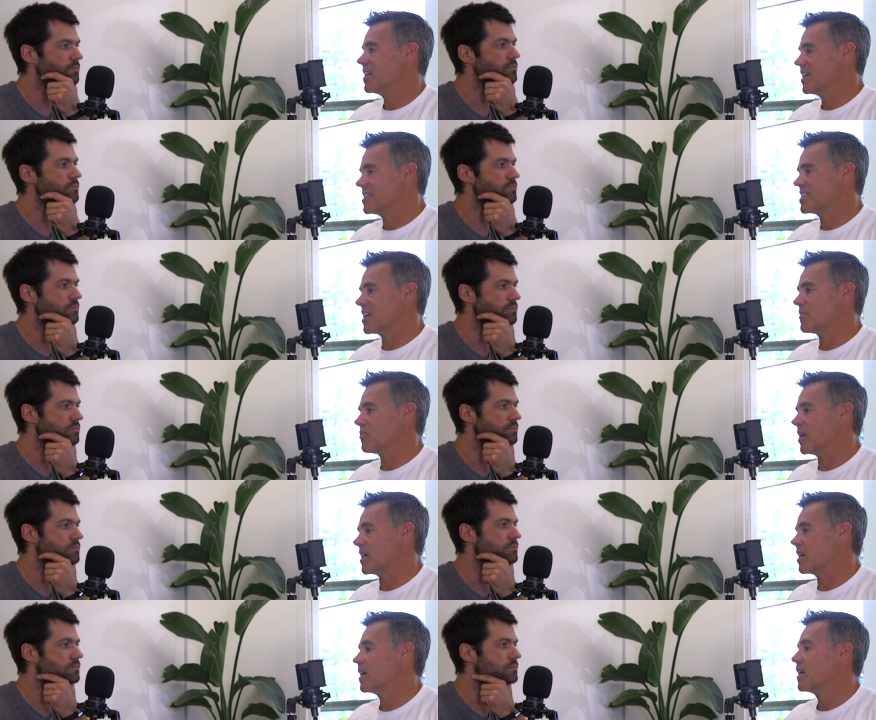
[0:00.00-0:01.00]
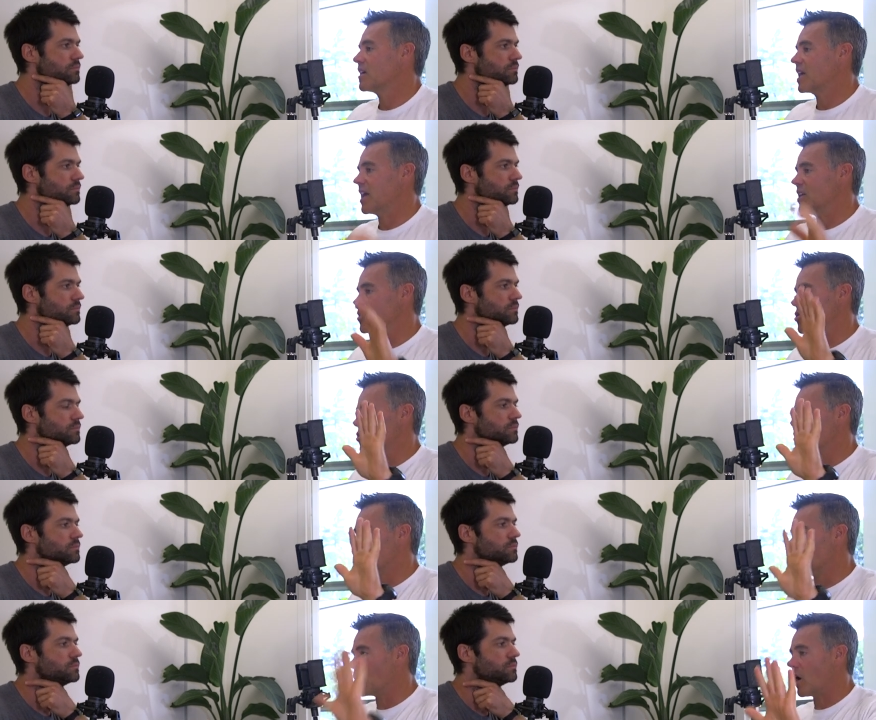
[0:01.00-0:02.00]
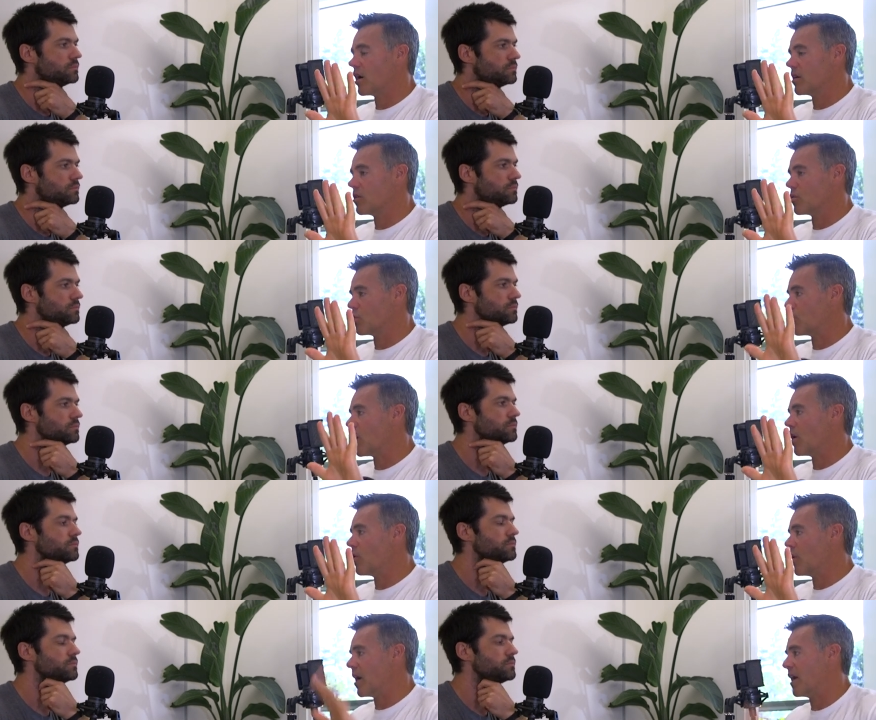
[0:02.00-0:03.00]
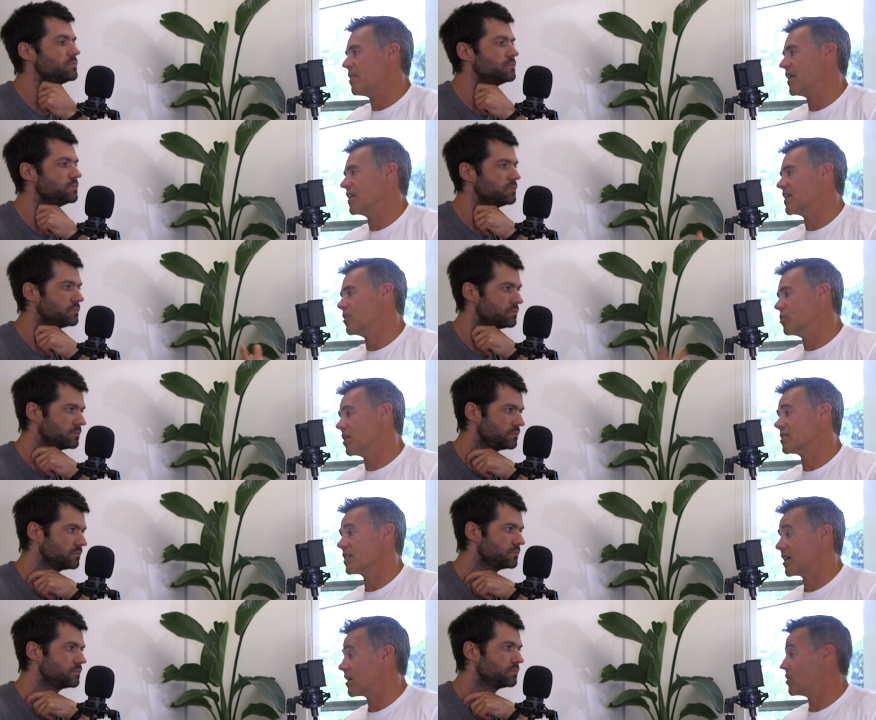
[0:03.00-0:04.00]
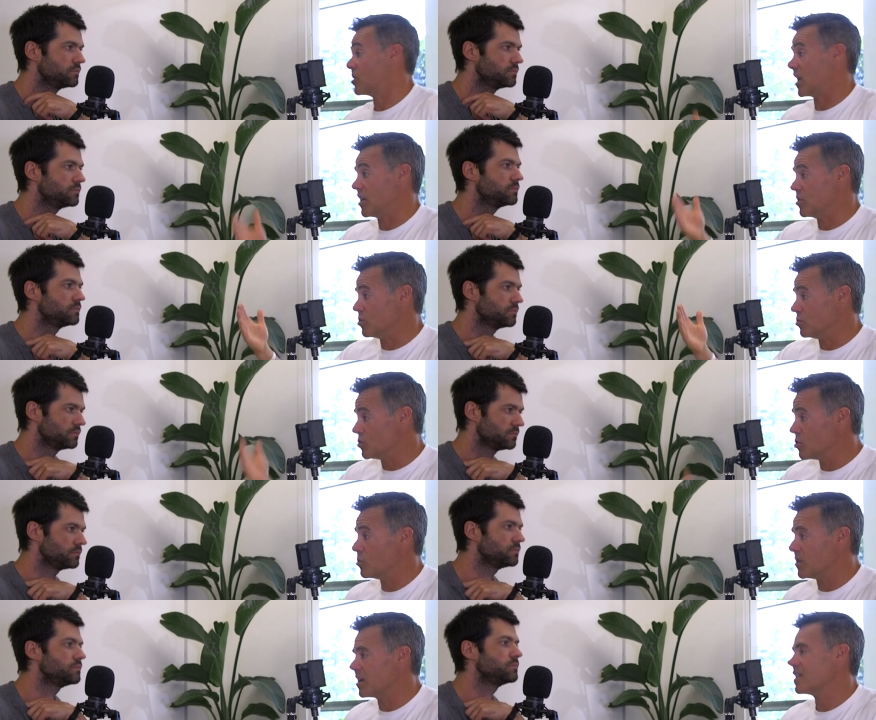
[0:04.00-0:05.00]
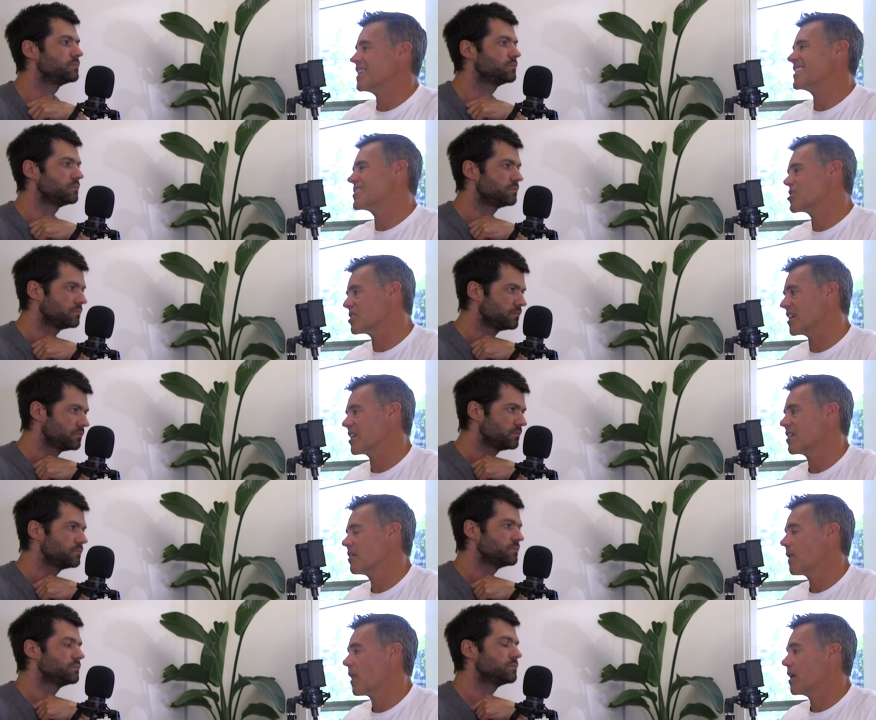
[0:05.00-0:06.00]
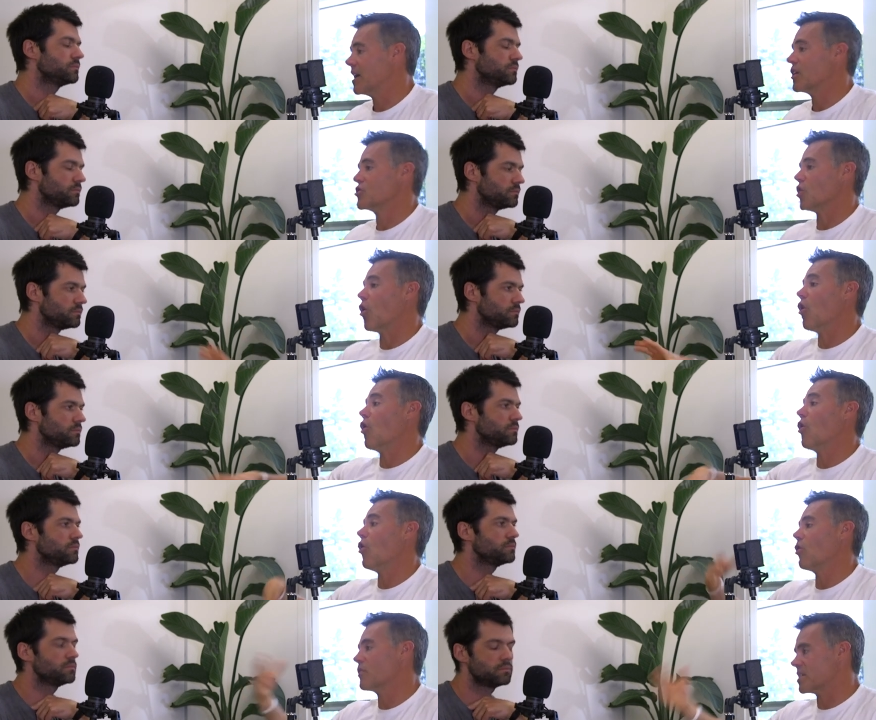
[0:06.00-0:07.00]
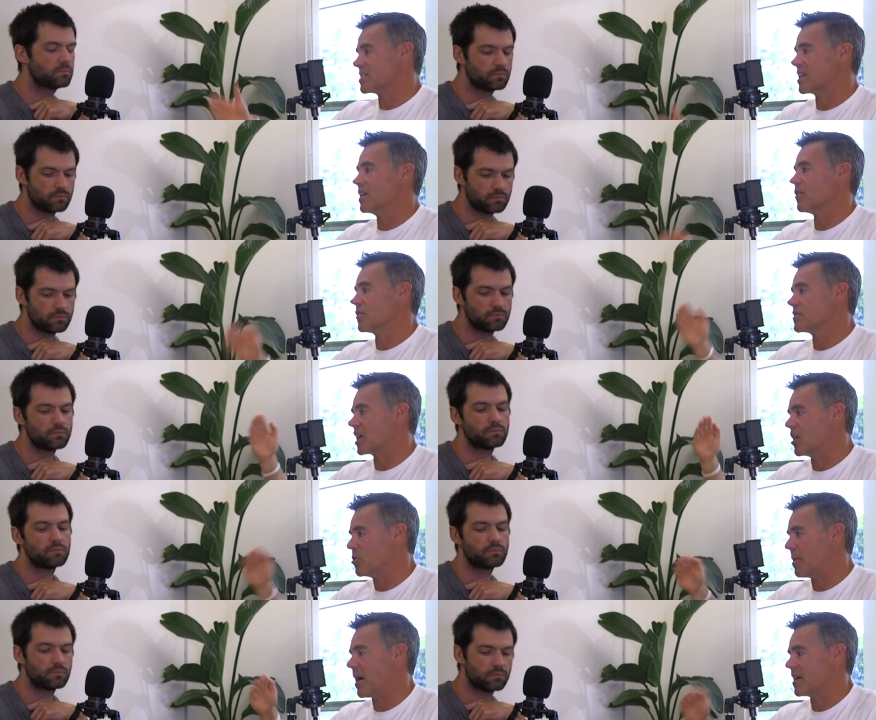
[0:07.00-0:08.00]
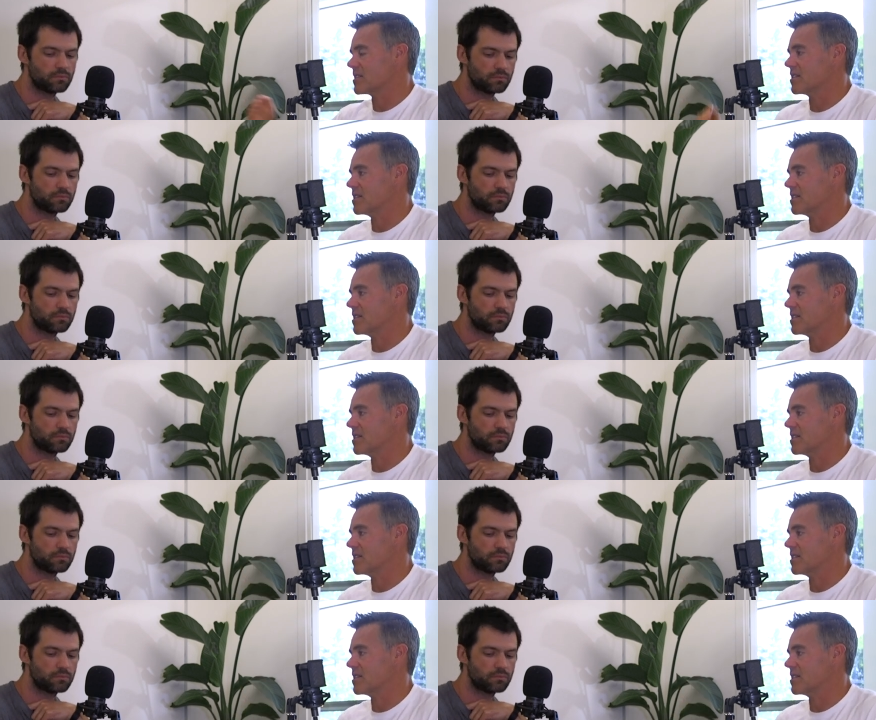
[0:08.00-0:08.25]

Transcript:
Speaker 1: Instead of like, can you run row and then can you? It's like, can you do? Th-? It's just like, here's all the skills. Can you pass the